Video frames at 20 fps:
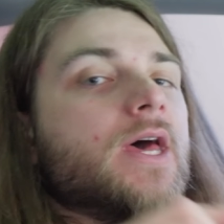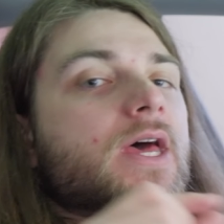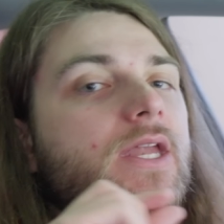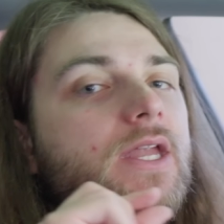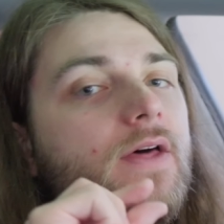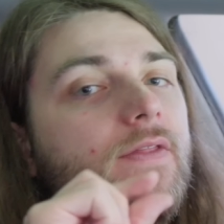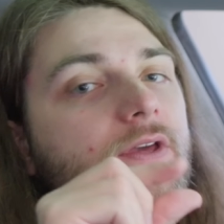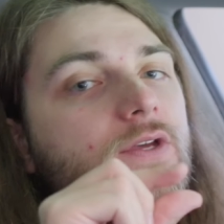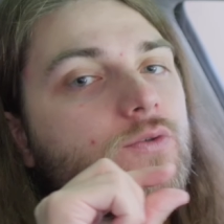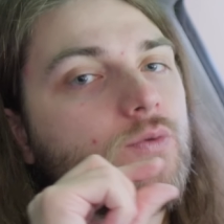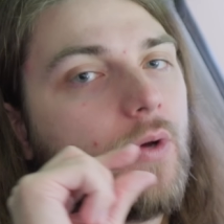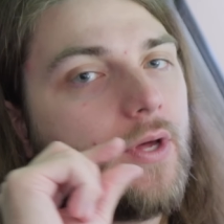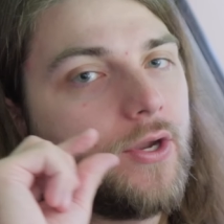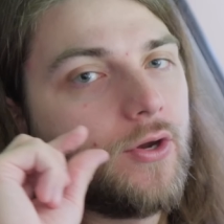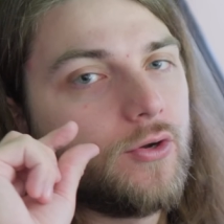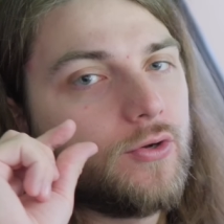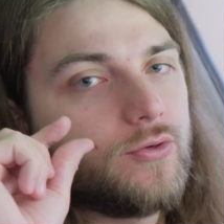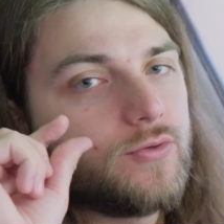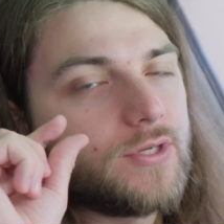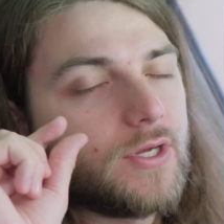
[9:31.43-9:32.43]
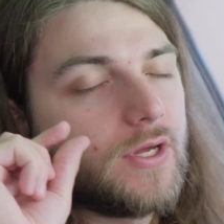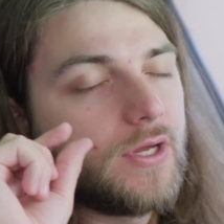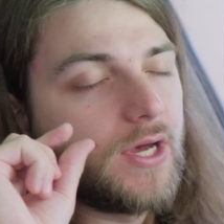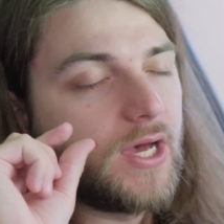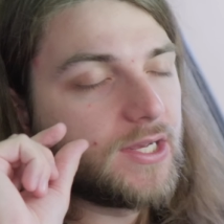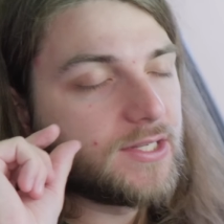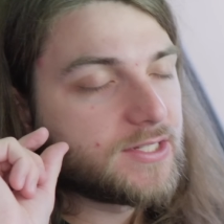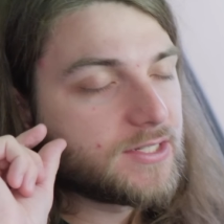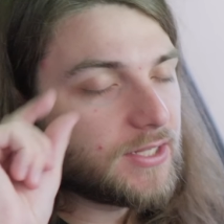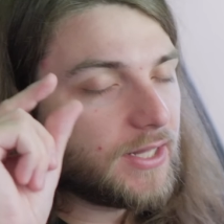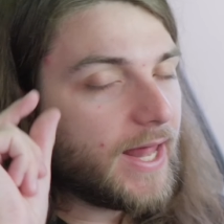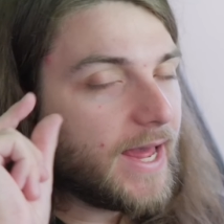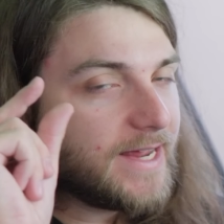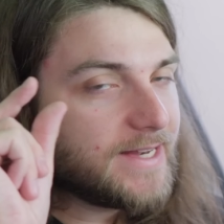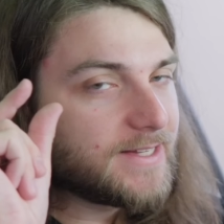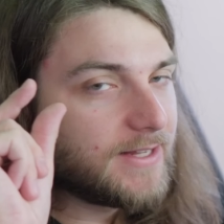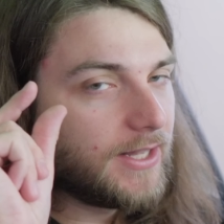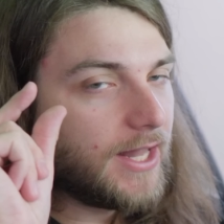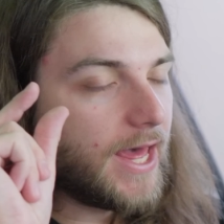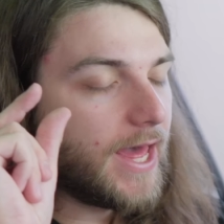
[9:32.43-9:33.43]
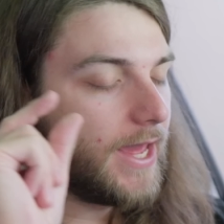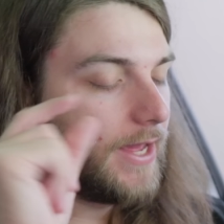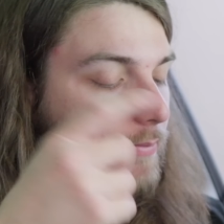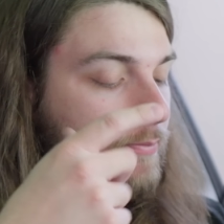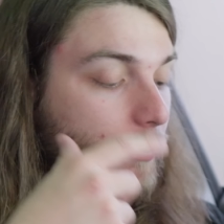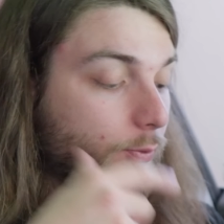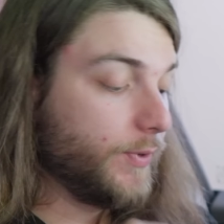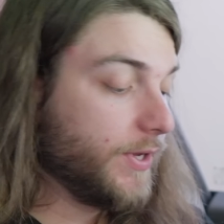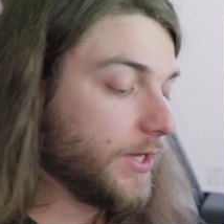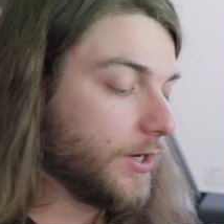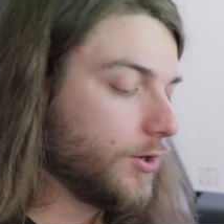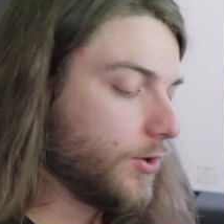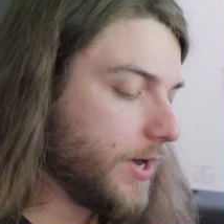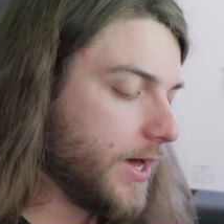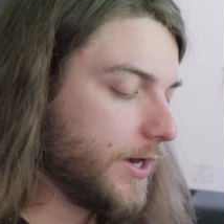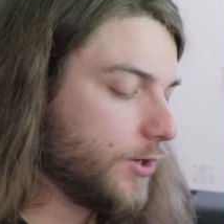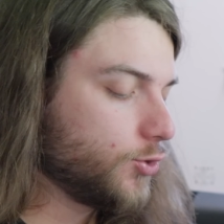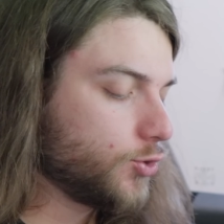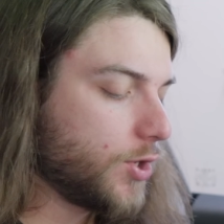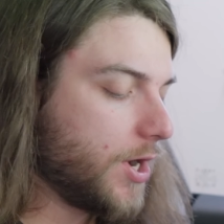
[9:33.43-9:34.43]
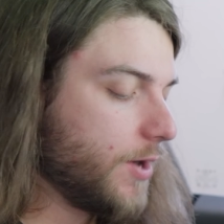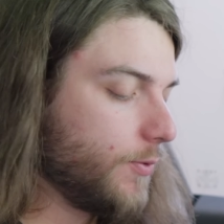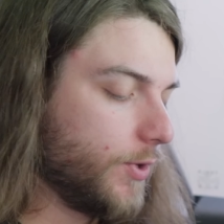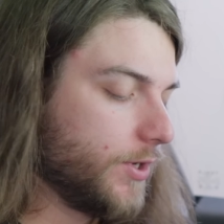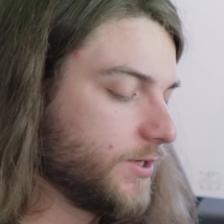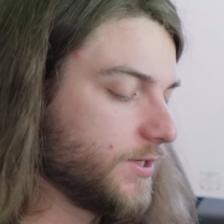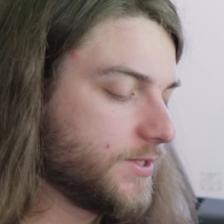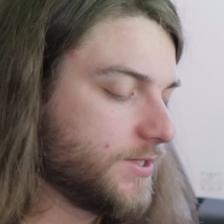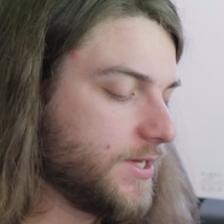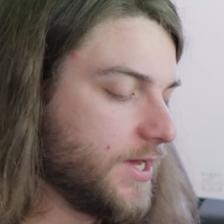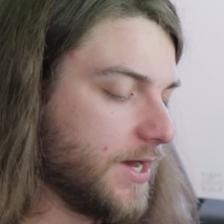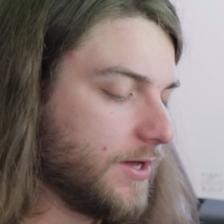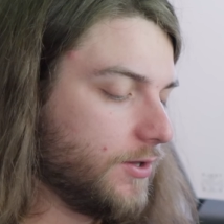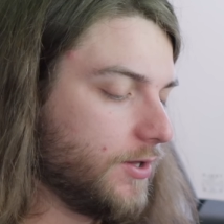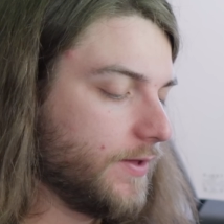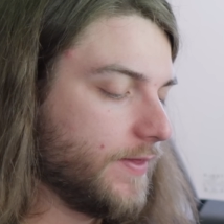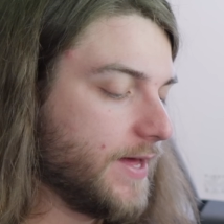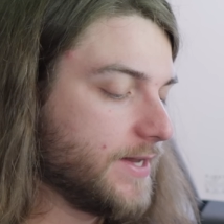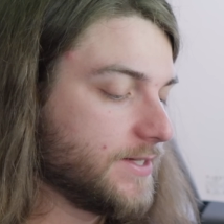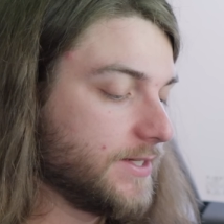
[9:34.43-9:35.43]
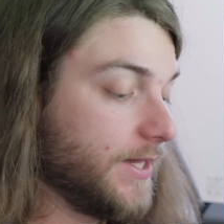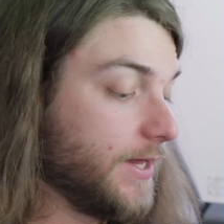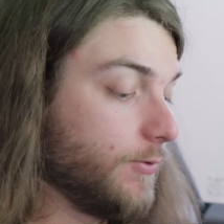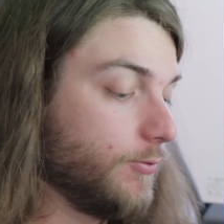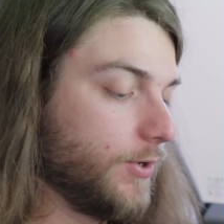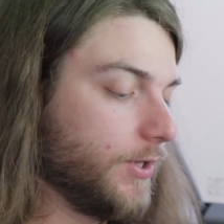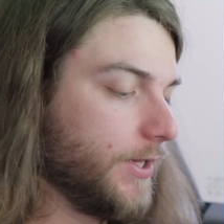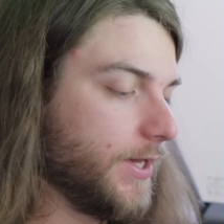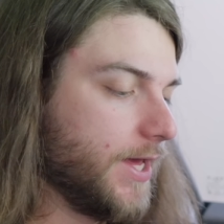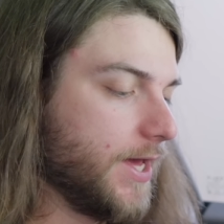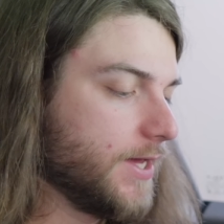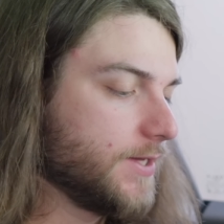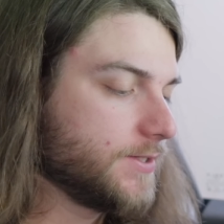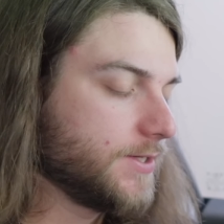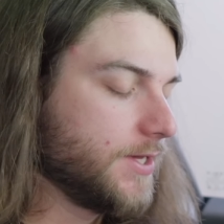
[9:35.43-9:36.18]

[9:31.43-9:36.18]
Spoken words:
Now these will introduce a slight delay, but we can go ahead and try one to see how long that delay really is.